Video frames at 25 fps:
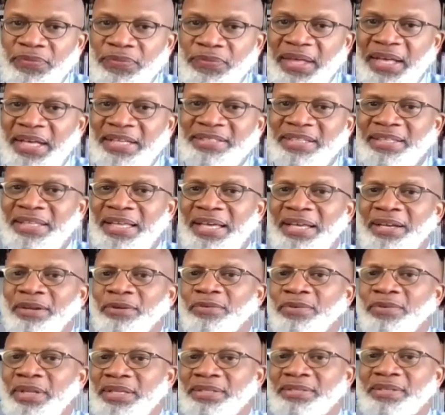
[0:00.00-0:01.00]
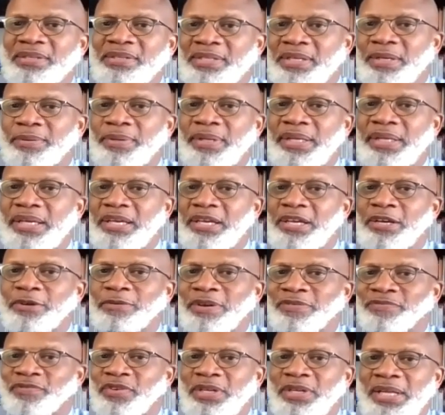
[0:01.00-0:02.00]
things that they don't necessarily
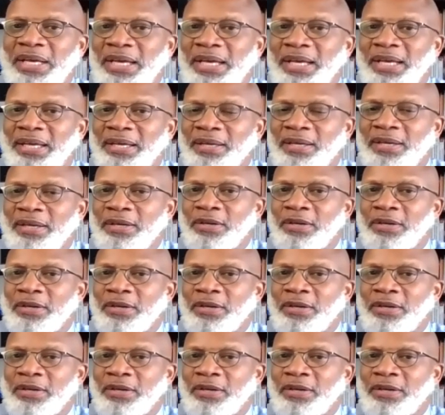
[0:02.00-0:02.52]
hear every day